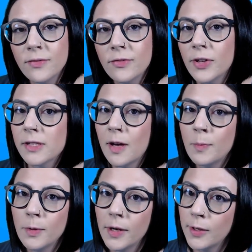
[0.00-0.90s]
For
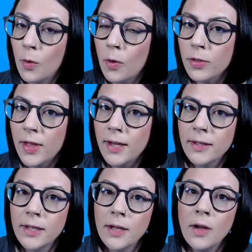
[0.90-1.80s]
example, an author,
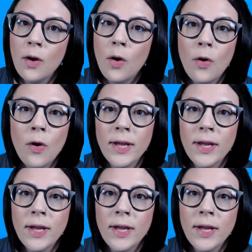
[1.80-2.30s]
or